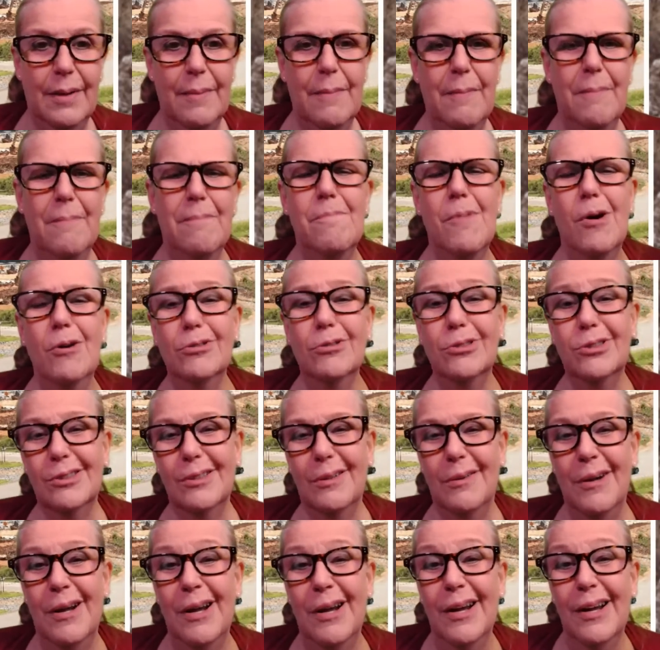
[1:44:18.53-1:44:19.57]
most
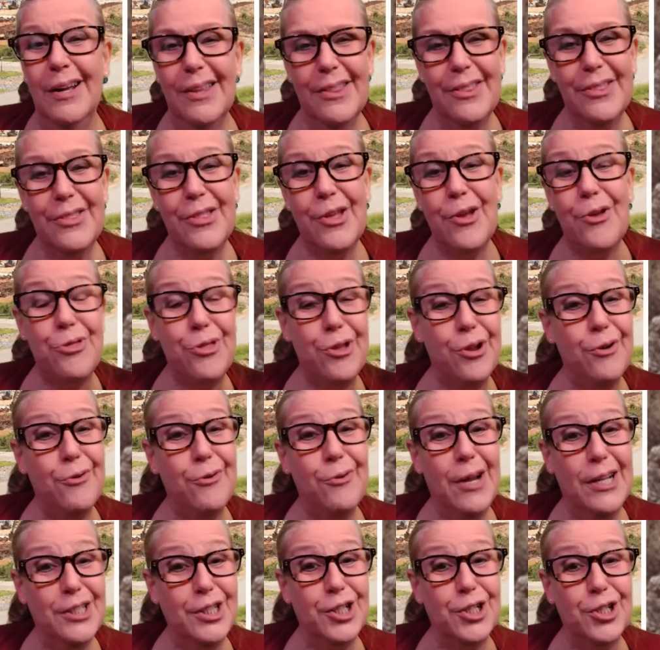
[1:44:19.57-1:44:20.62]
they're
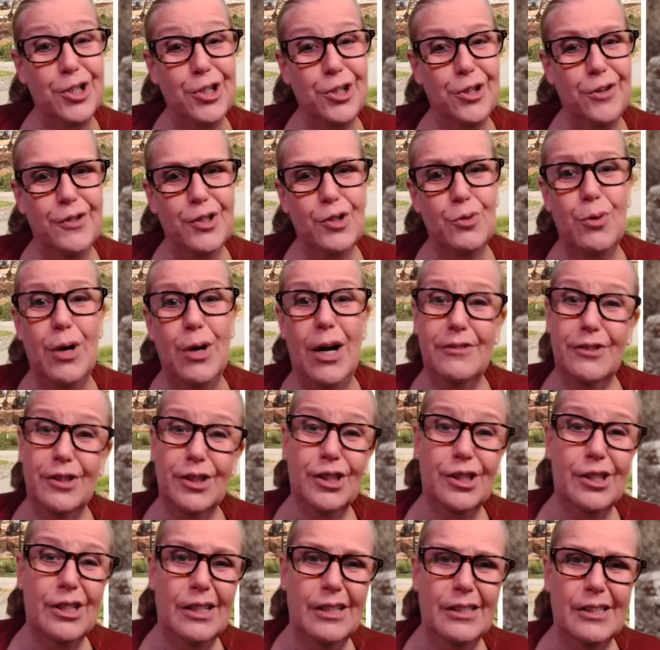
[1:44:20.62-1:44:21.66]
theorizing two of his wives
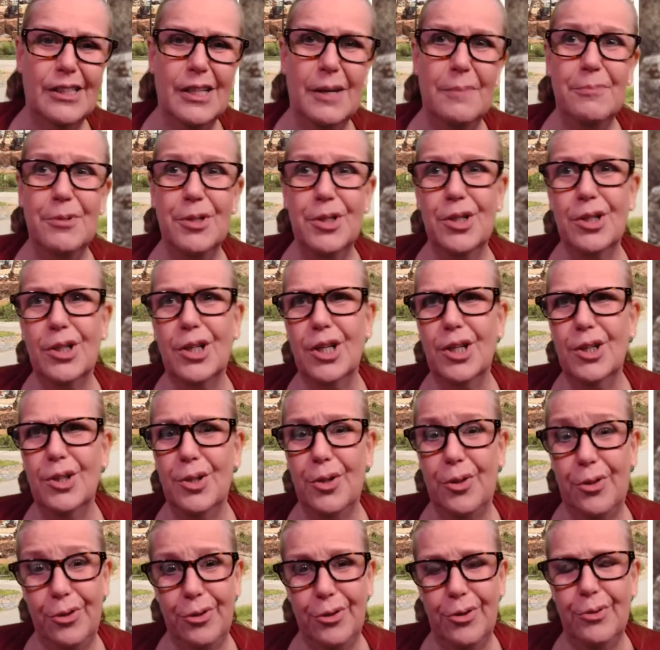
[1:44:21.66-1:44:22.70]
attempted to kill a
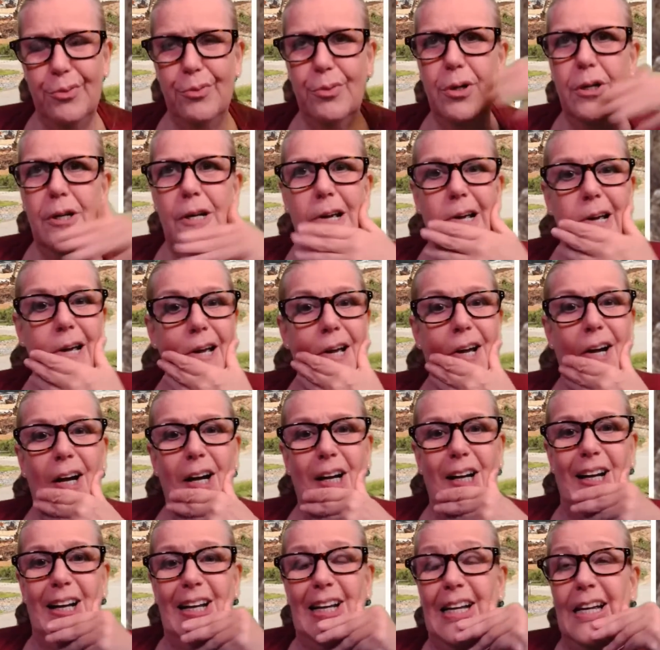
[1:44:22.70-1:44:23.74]
third one.
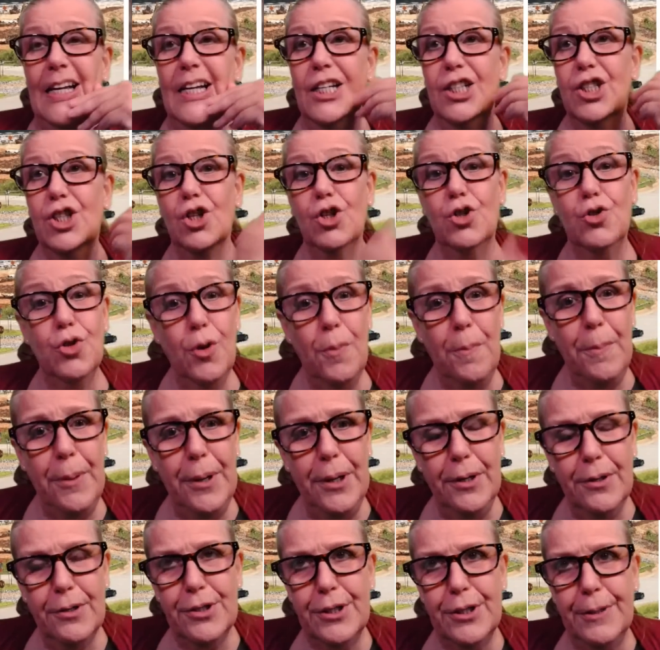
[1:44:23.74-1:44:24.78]
Okay, so Drew
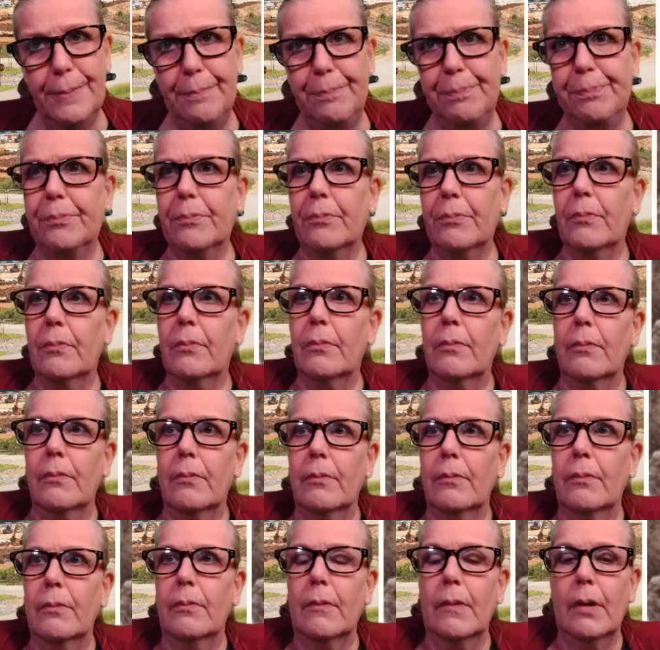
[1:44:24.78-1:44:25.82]
Peterson
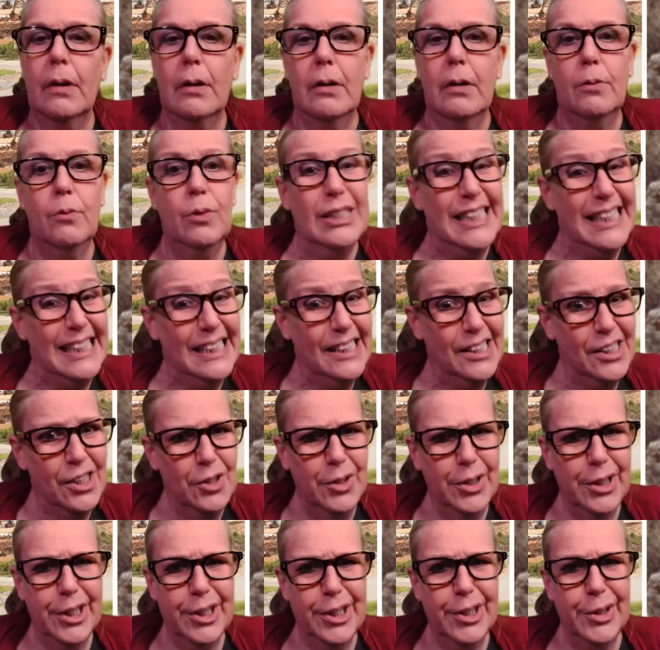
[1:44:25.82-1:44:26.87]
was he a serial
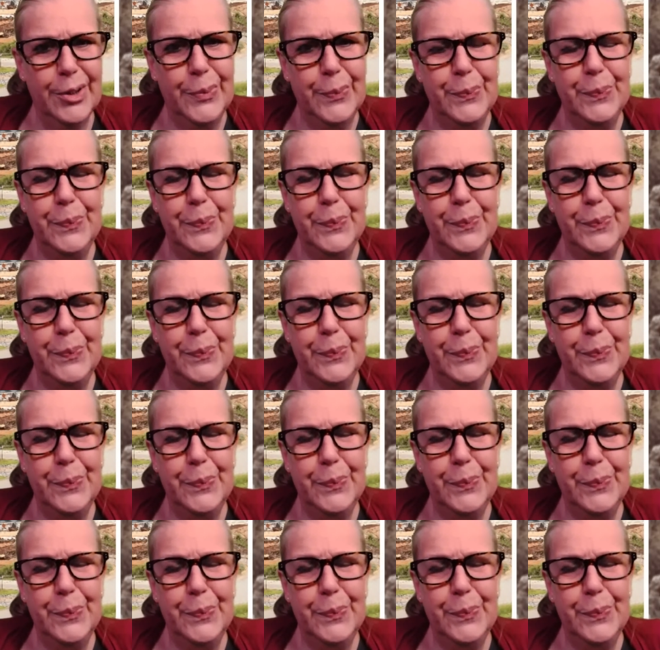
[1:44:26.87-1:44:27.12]
killer?